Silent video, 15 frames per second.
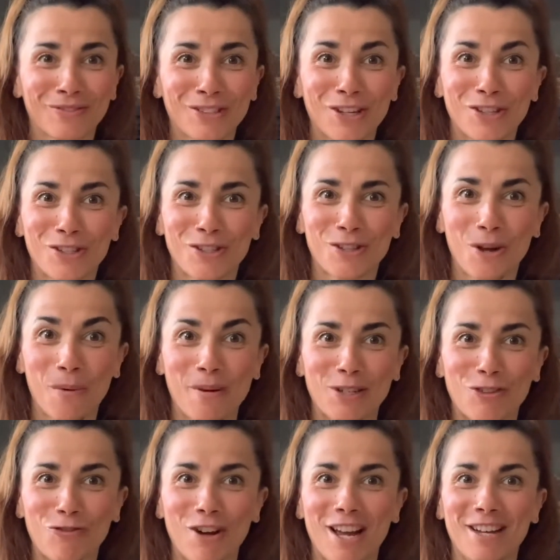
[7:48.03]
So much
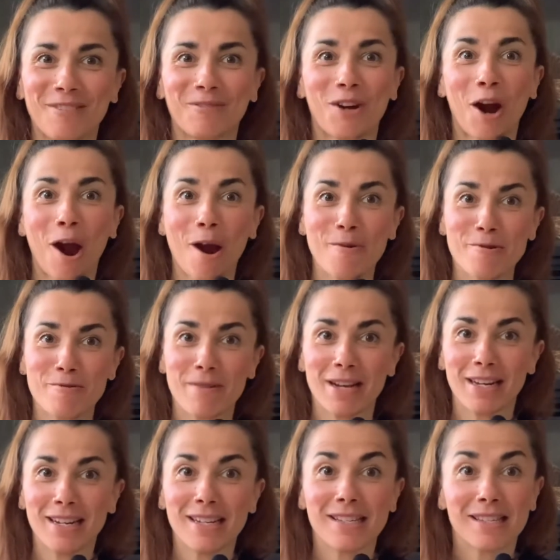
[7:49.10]
fun. Are we
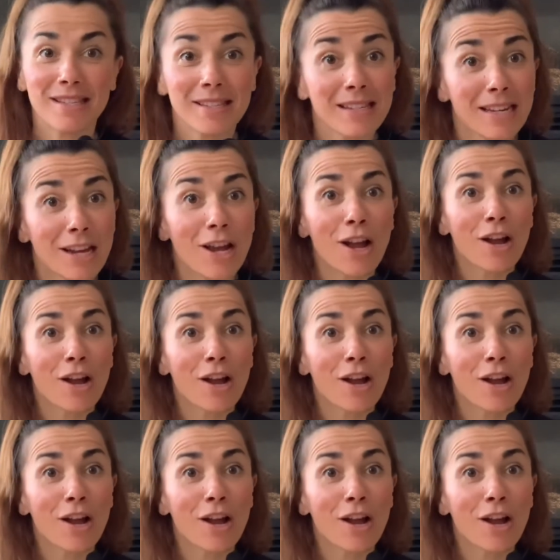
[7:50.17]
ready to sing